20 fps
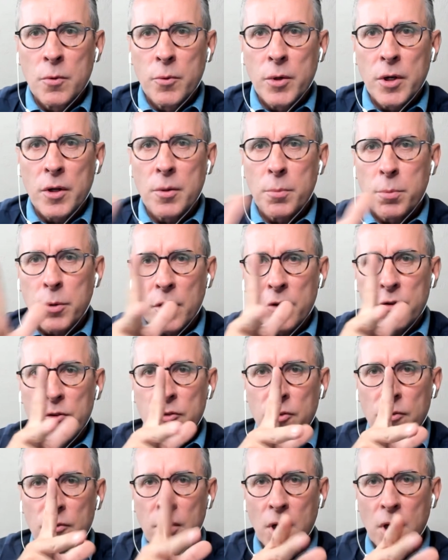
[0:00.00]
we are in the
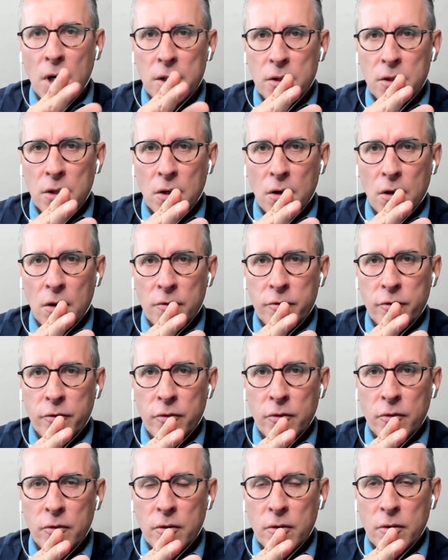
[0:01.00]
process of cutting
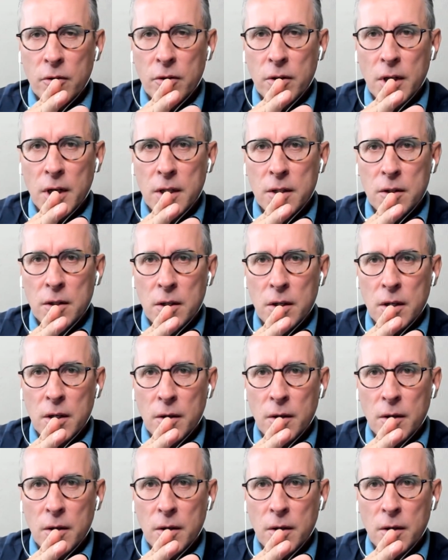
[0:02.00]
off that